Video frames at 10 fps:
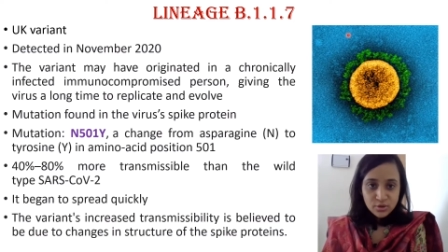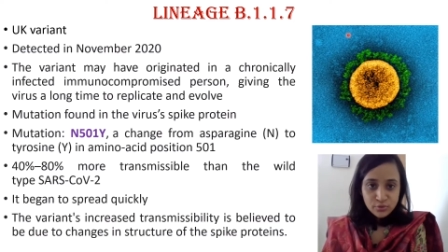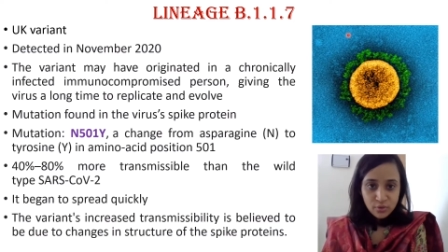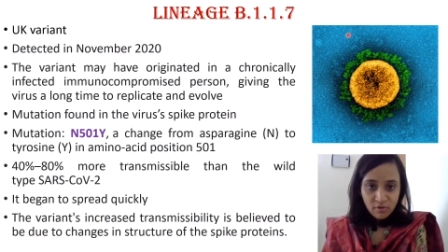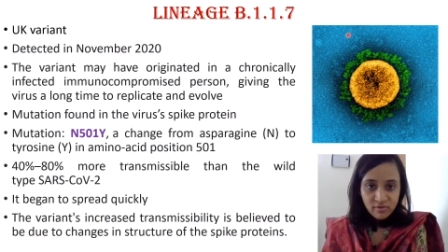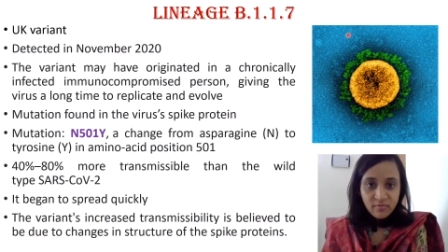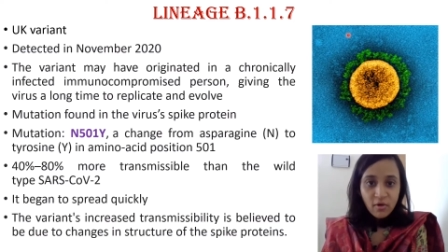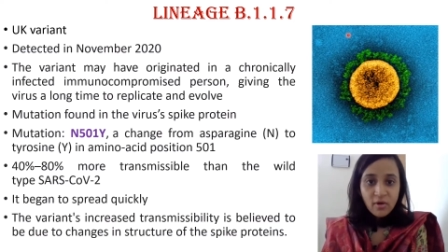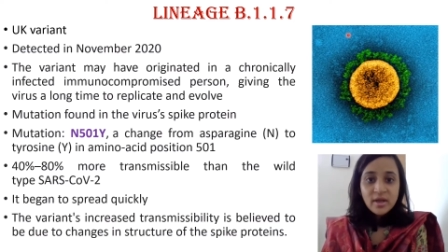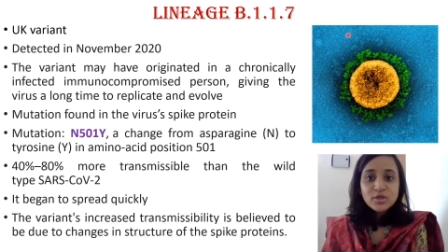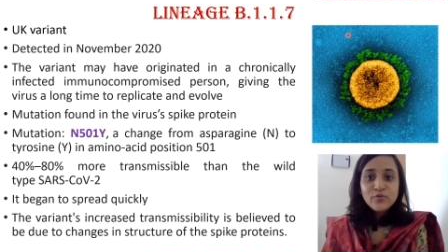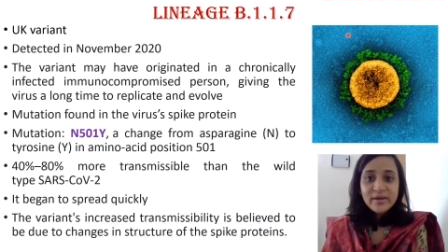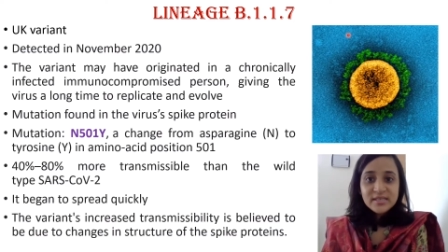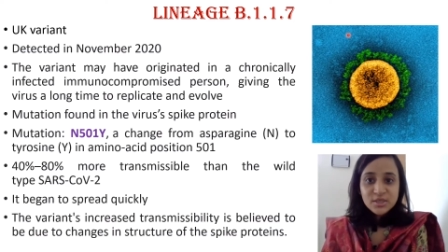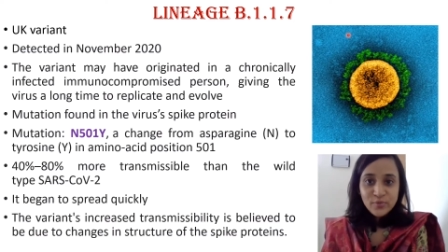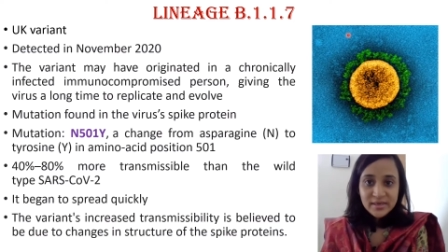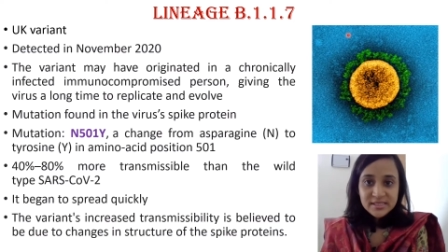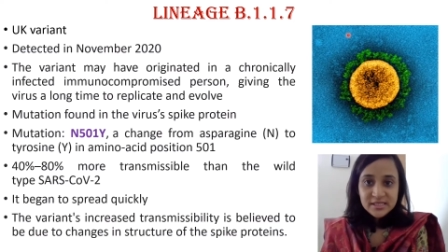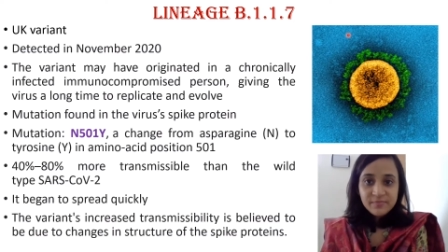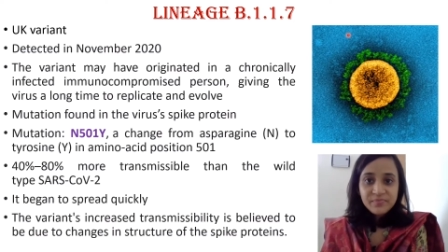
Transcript: November 2020.